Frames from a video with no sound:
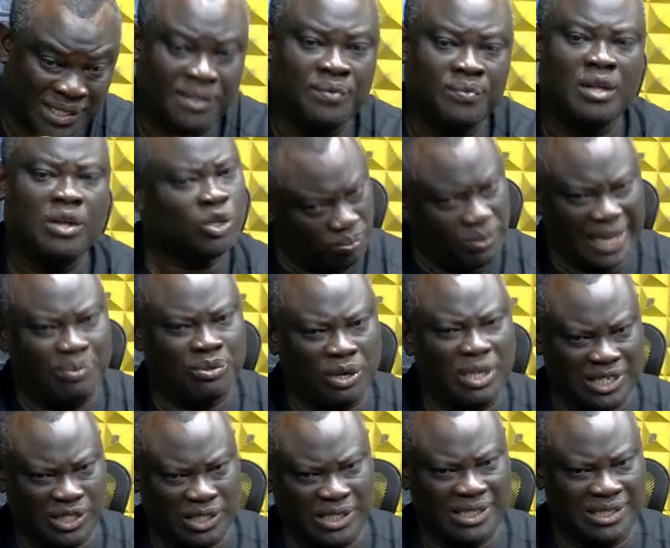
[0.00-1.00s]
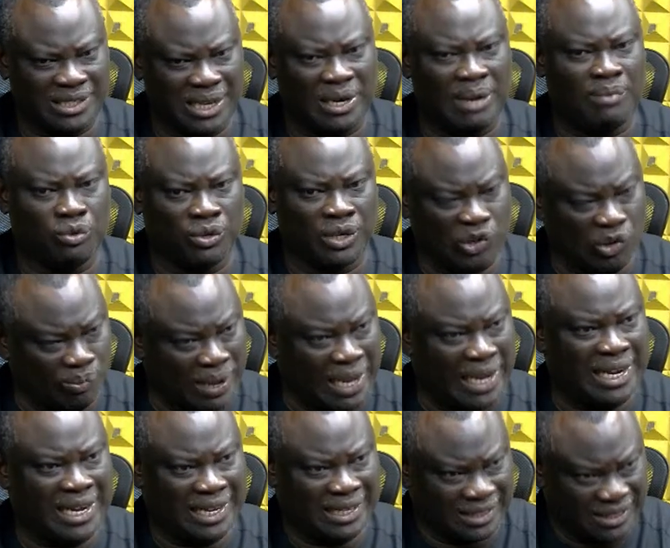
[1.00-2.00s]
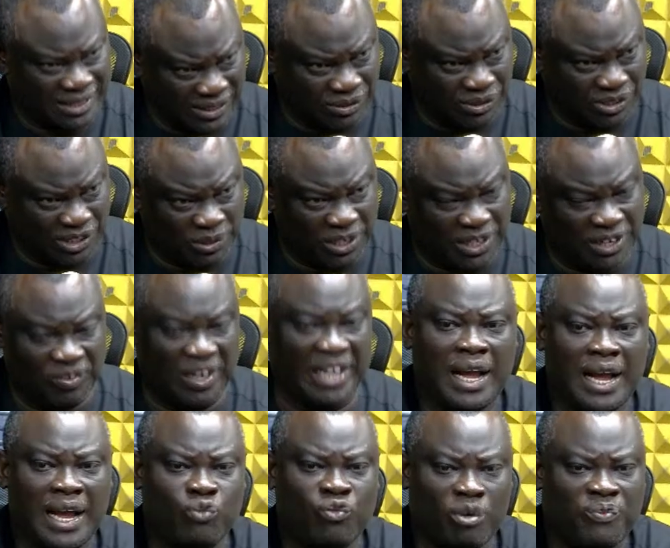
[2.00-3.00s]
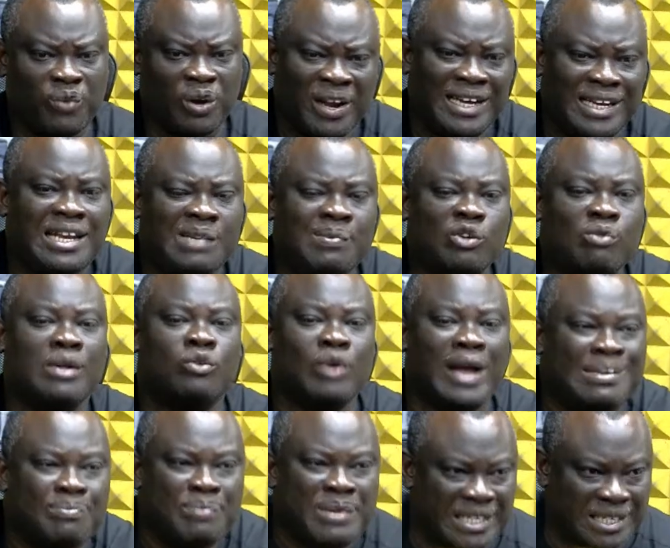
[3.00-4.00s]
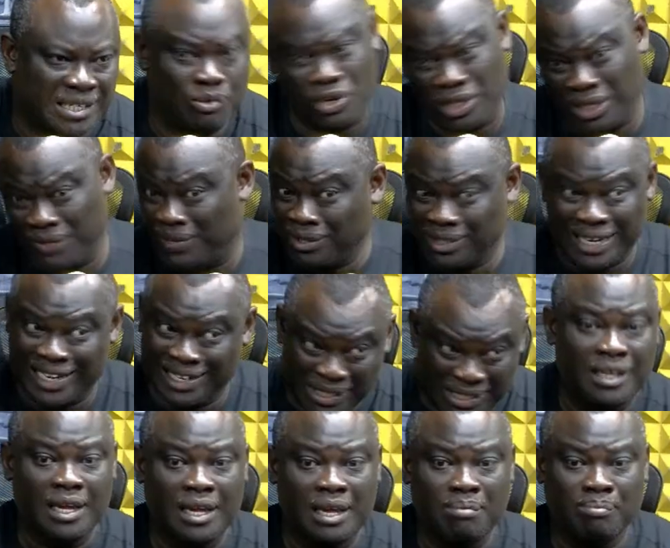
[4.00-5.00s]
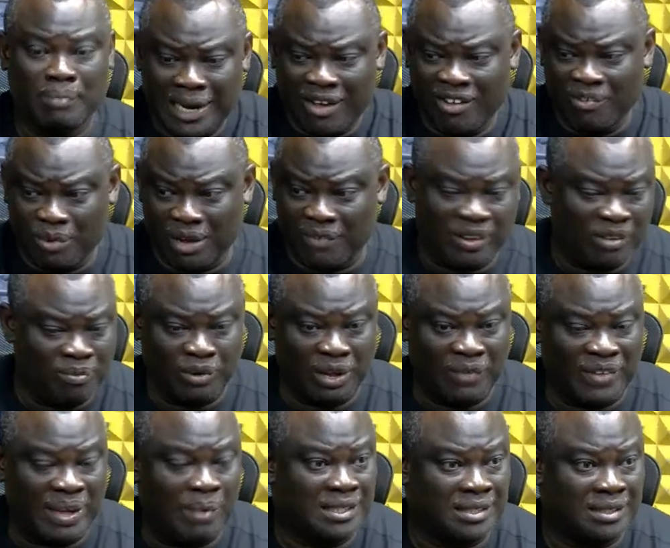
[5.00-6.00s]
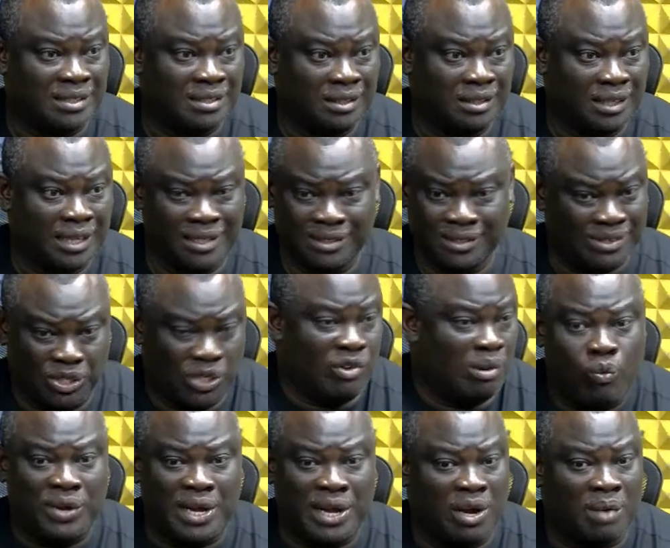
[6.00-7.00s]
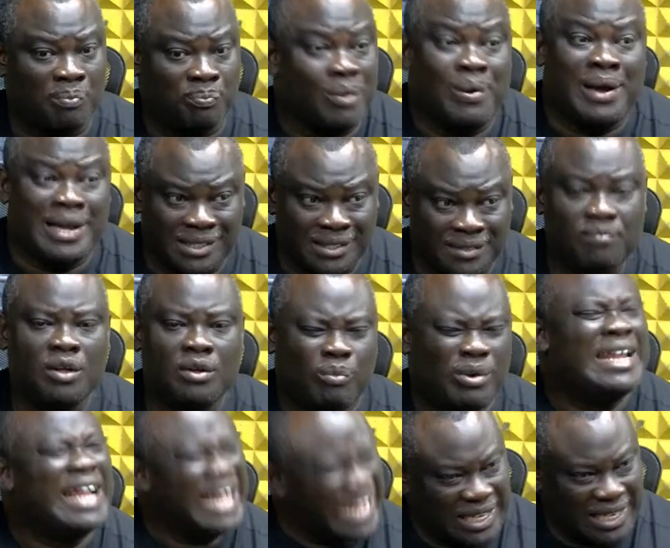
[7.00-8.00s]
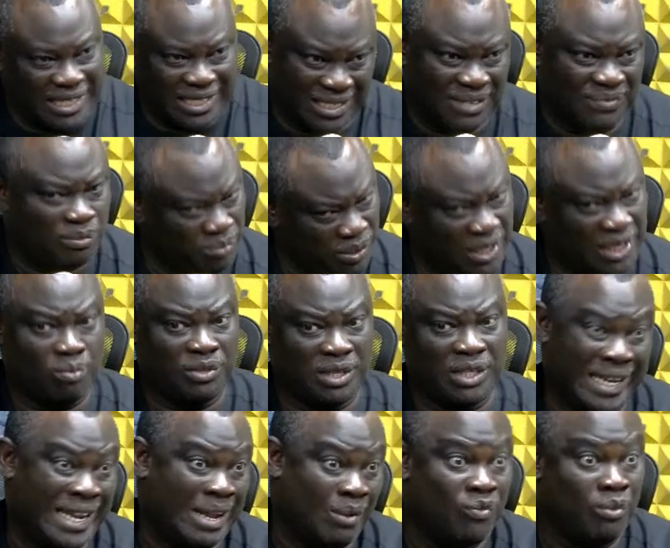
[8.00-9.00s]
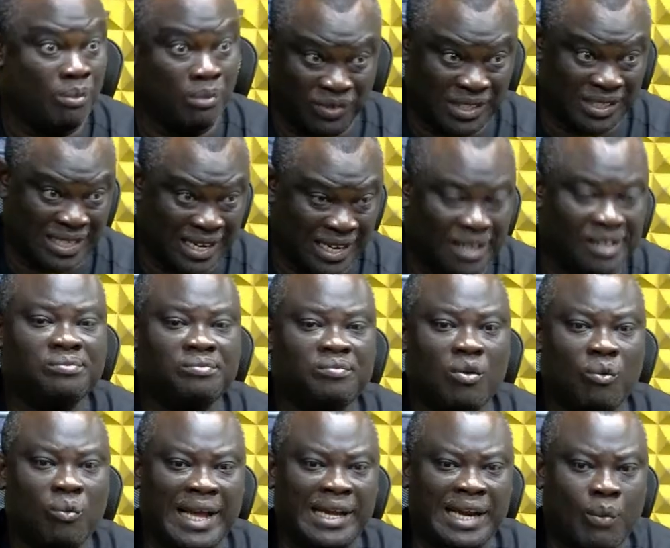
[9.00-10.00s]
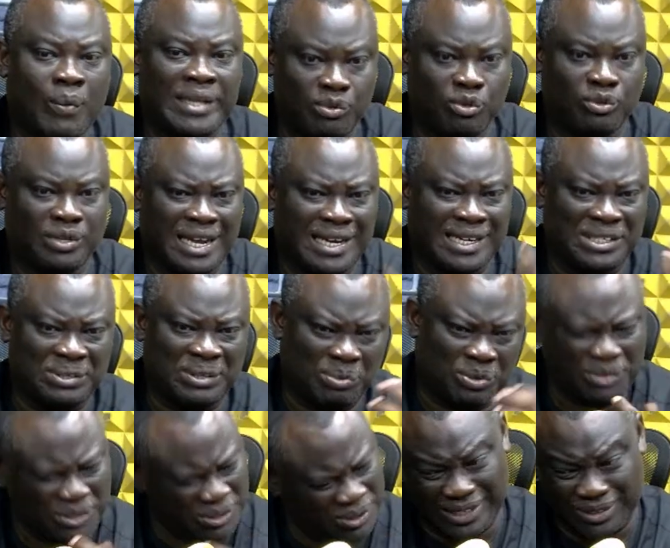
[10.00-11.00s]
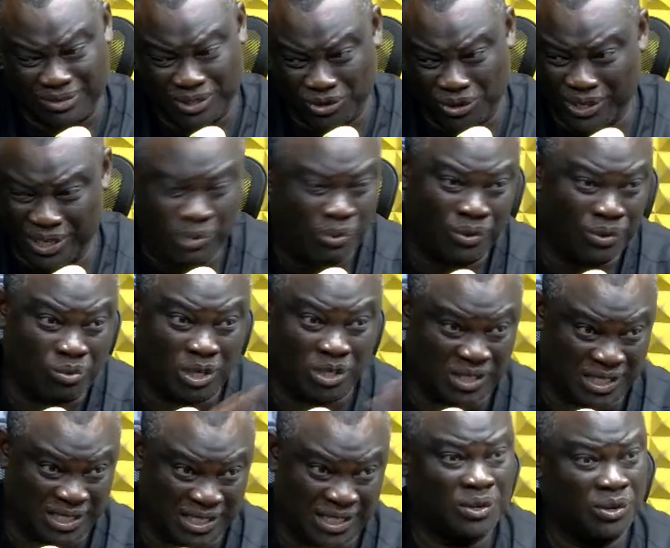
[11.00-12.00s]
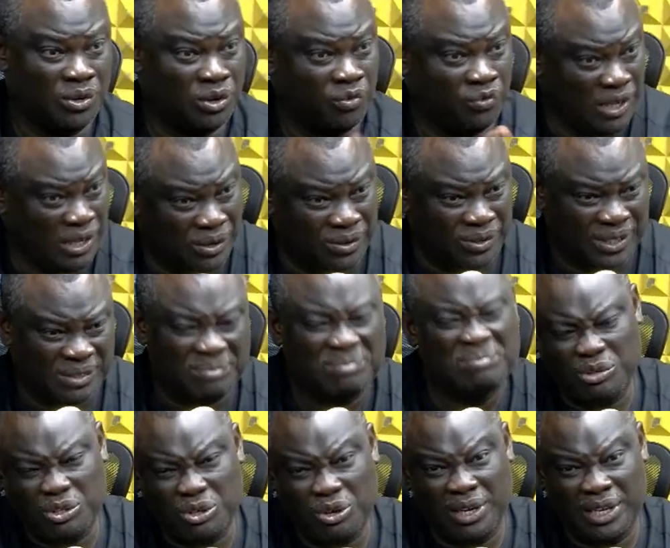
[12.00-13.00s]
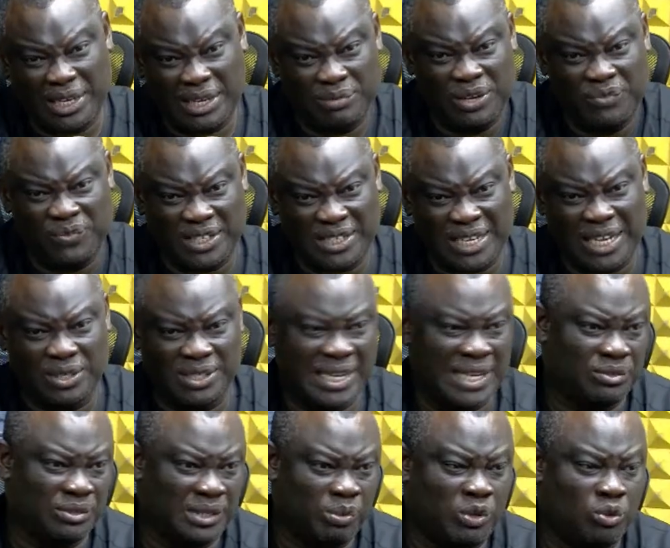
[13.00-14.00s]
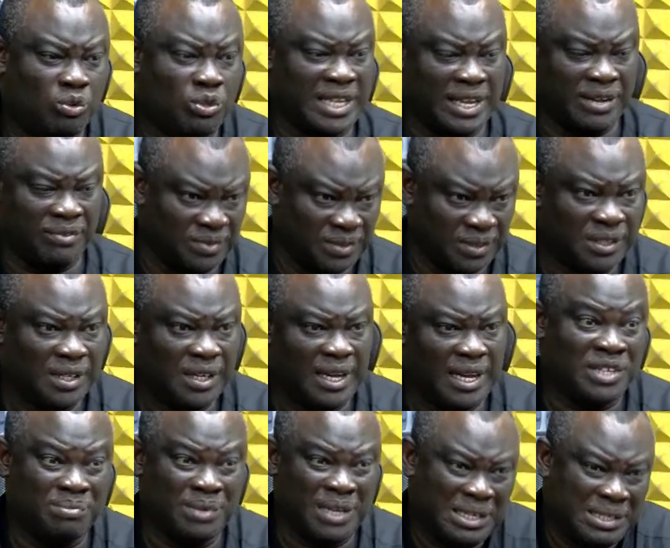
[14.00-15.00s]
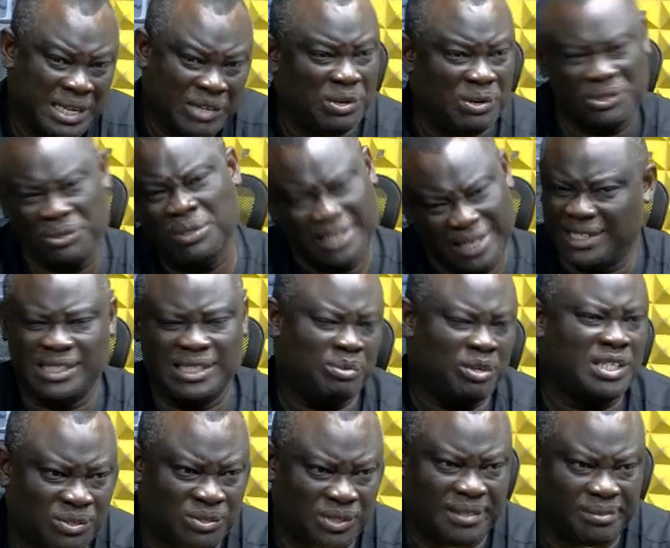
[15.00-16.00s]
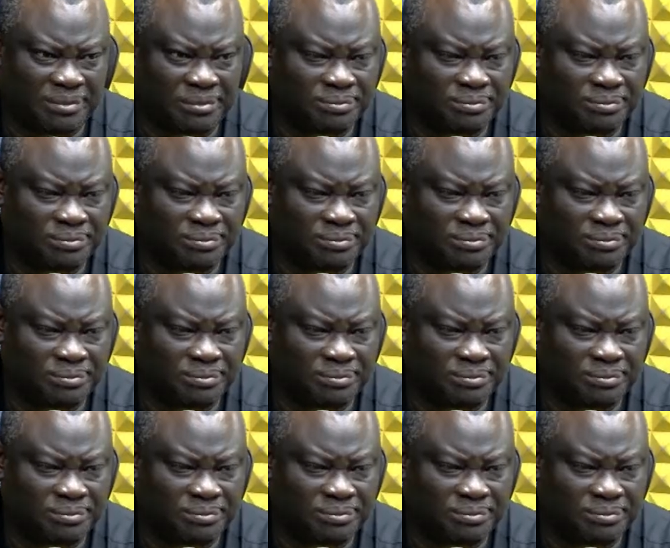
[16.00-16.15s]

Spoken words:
so before this is time for them to look back and deeply reflect. I'll be need to admit. They don't admit. But everybody have kept and you work why that means for me it's away from all of us. While I'm taking decision, I'm sure the way we was really of in your own. So he says to today to save. And that's about it's actually the trick.